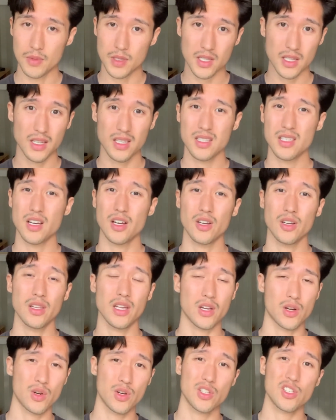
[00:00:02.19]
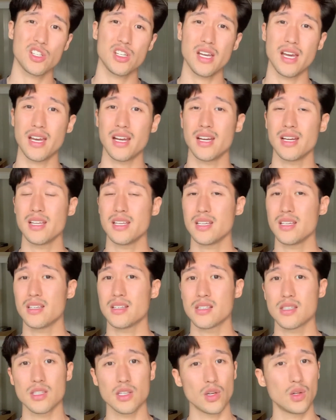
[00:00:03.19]
going to tell you that Christianity is
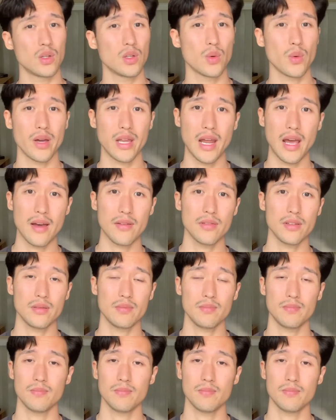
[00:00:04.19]
the only way to heaven.